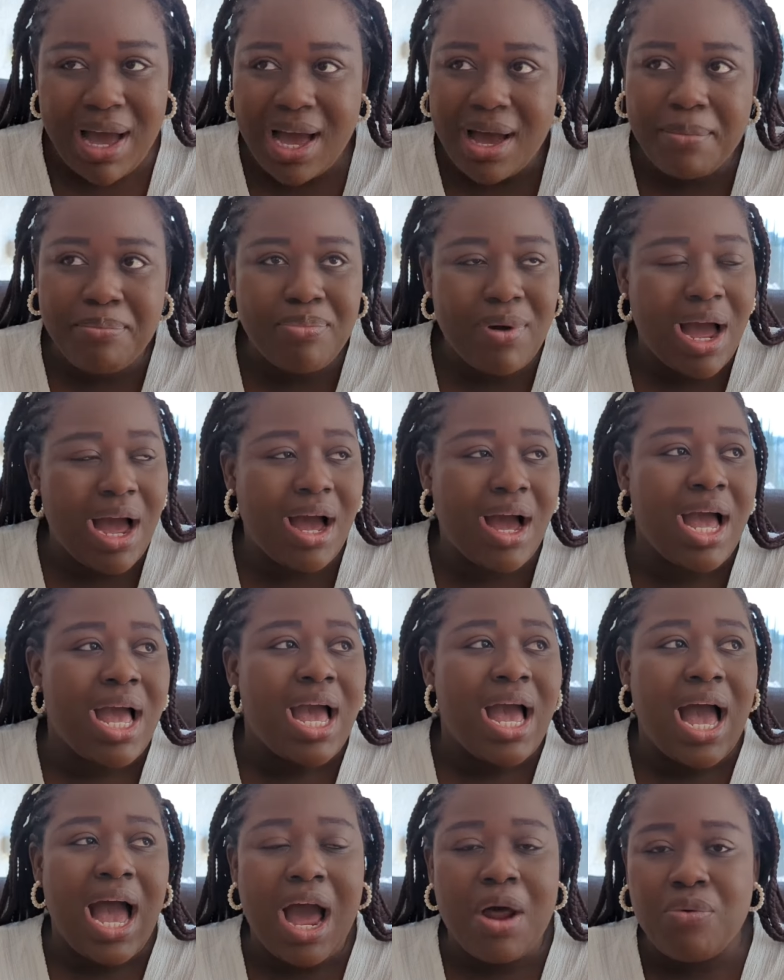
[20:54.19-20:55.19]

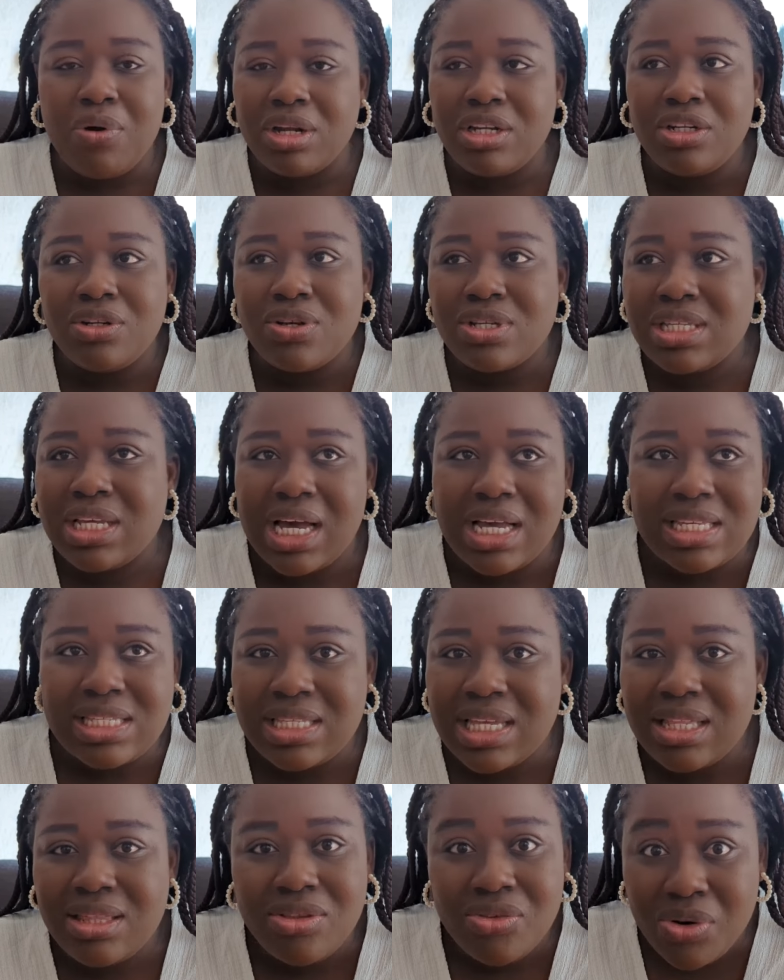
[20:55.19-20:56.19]
Our runny nose can
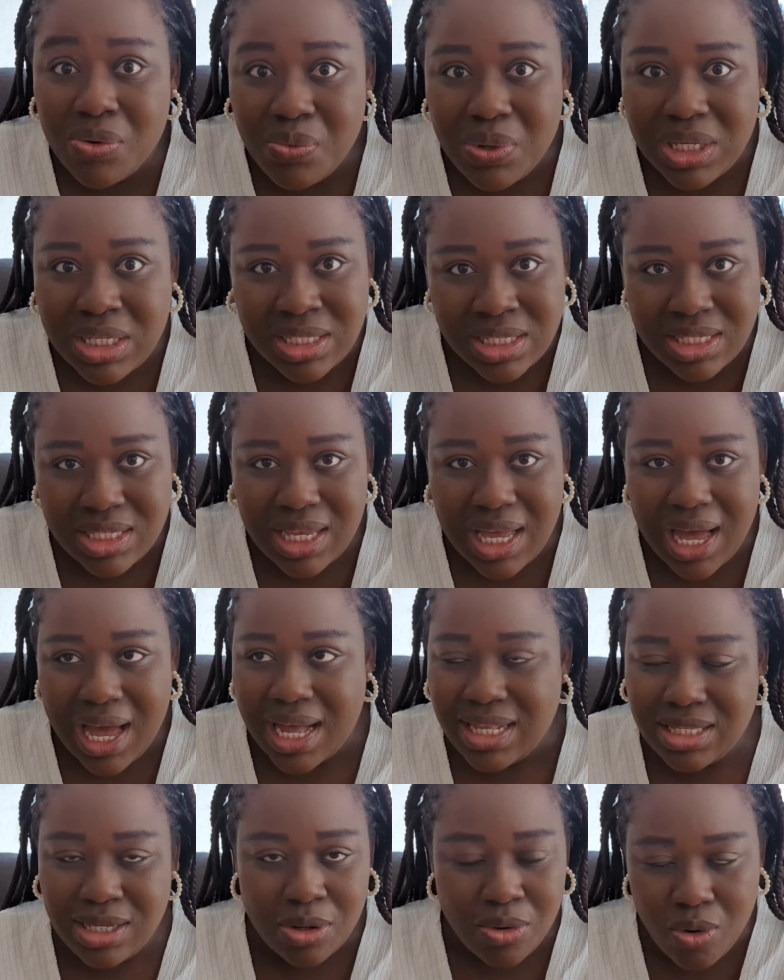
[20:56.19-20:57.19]
stay 3 weeks
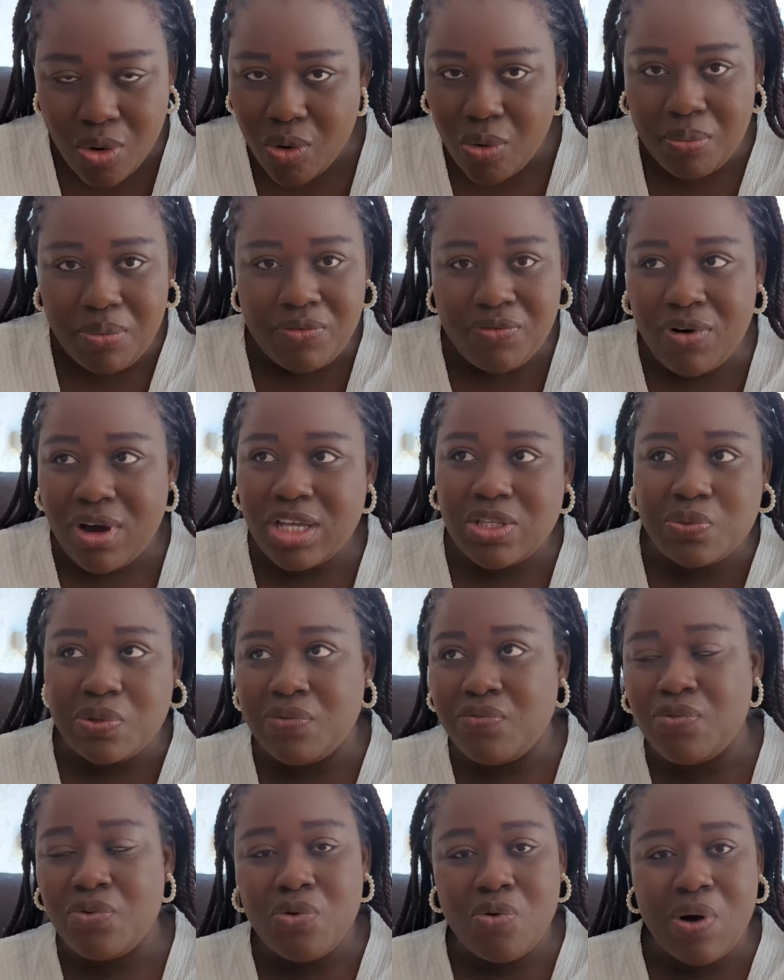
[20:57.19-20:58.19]
at a go before it will
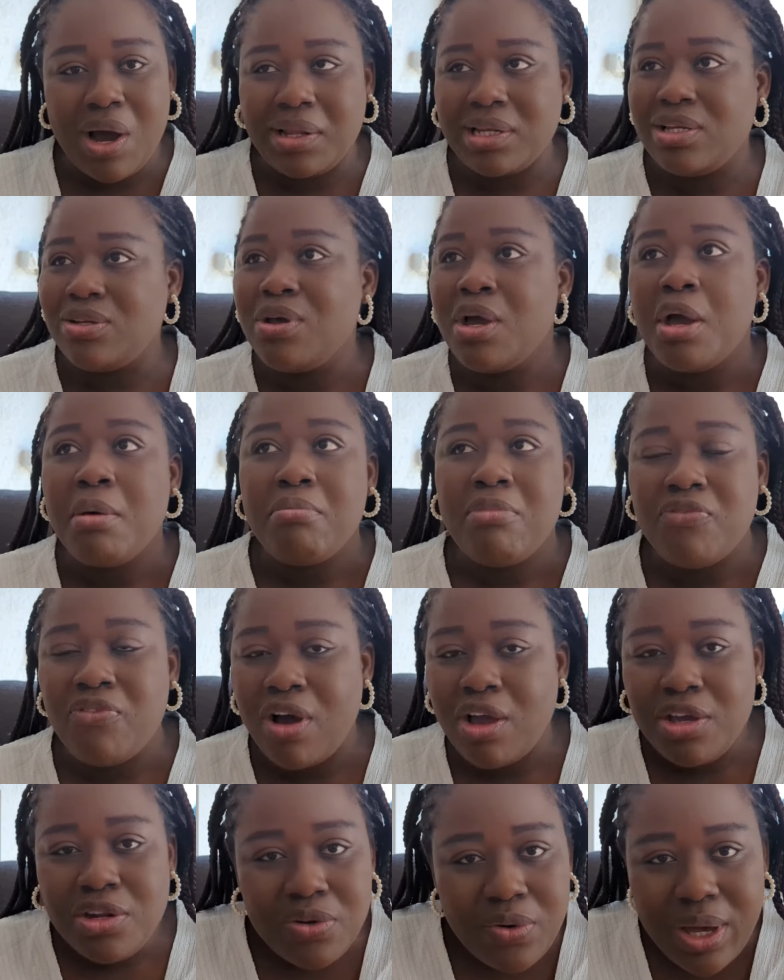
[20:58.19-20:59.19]
even go, and
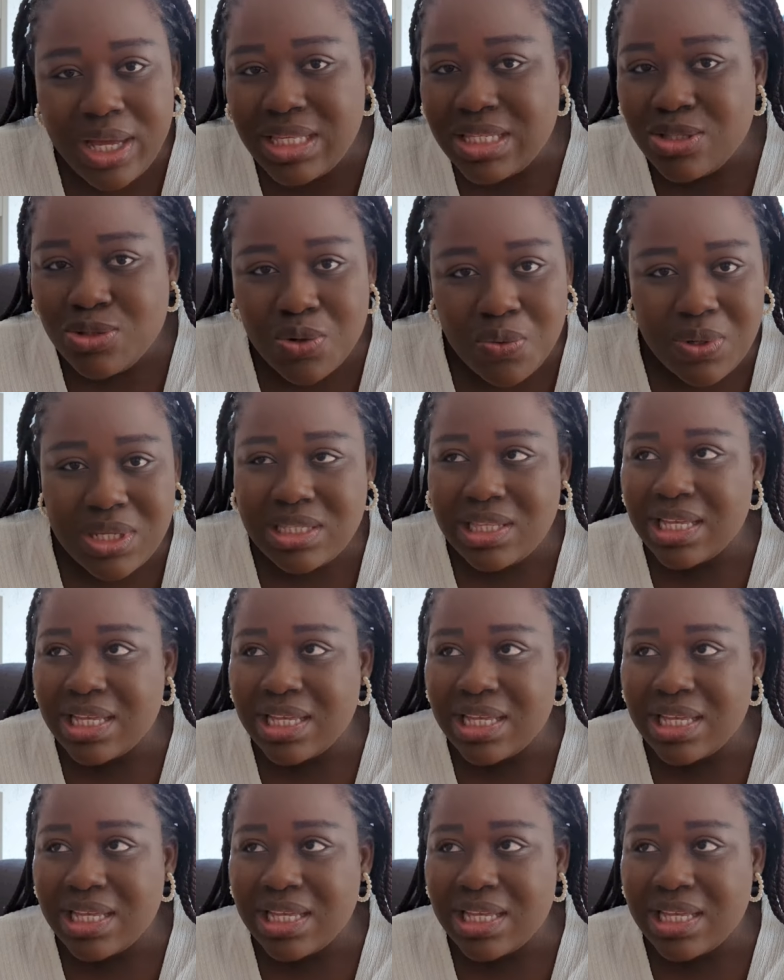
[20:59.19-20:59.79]
before you know it, 2 weeks